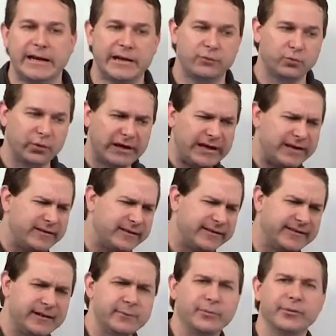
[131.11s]
and read the
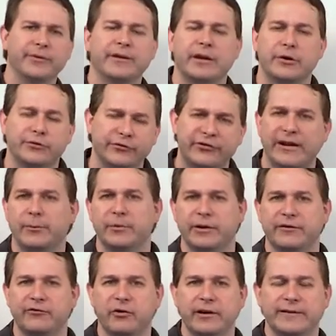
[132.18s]
symbols and understand
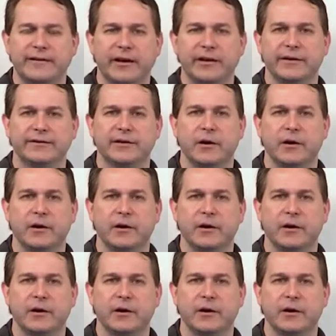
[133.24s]
what it's trying to tell you.